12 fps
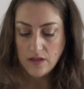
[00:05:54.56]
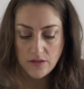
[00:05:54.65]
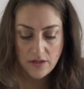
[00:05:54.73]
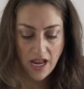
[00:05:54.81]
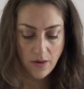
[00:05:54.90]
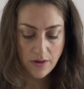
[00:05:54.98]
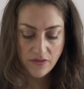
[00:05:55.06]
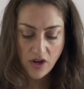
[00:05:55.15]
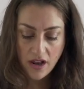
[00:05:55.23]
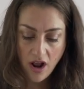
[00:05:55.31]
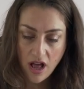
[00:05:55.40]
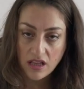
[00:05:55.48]
So now we've
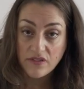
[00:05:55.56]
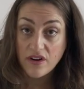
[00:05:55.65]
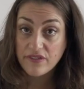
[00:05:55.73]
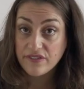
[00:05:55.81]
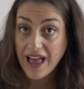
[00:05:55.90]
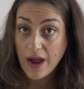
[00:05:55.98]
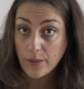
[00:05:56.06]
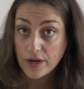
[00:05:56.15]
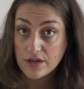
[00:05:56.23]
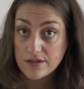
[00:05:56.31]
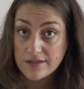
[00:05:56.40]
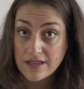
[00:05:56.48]
got all of our
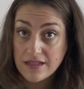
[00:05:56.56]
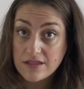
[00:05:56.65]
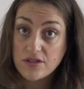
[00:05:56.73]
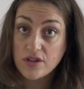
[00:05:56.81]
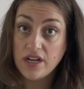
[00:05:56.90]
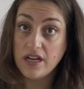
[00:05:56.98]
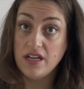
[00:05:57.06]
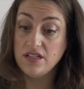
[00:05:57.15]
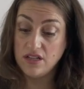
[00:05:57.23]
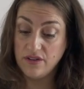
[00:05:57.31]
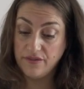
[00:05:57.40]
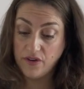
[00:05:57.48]
flowers inserted
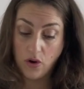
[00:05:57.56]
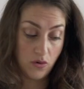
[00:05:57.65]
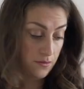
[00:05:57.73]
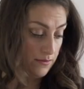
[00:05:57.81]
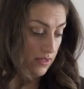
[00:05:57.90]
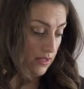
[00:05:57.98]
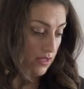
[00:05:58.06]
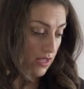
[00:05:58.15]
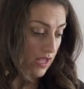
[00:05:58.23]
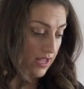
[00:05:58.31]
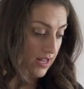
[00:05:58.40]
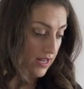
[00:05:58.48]
into the foam,
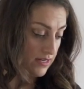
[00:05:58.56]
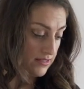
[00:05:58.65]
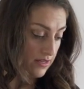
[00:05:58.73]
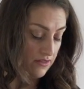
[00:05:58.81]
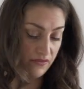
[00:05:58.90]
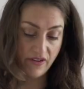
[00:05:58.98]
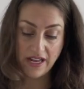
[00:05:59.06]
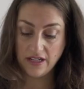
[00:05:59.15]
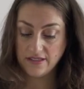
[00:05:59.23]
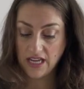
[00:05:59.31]
and the final